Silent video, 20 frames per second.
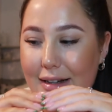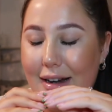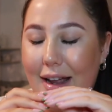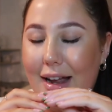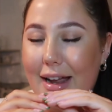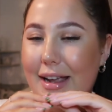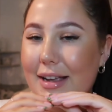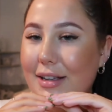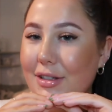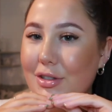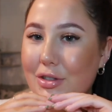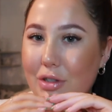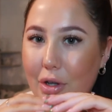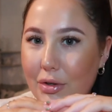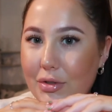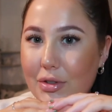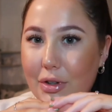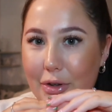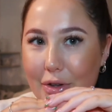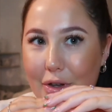Like it is so
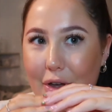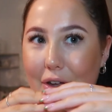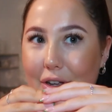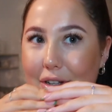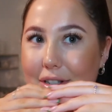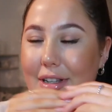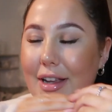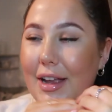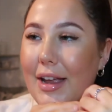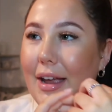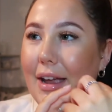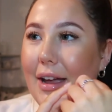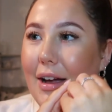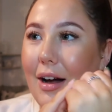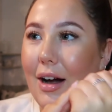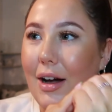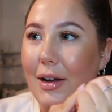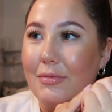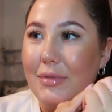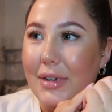so good.
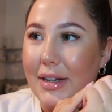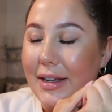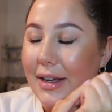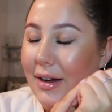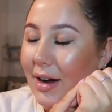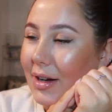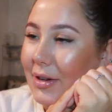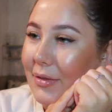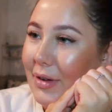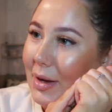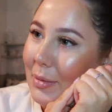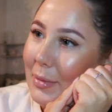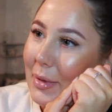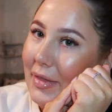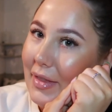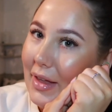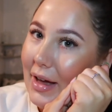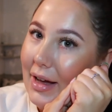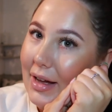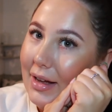I really highly
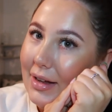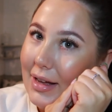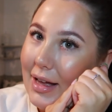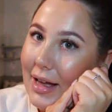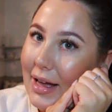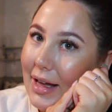recommend that.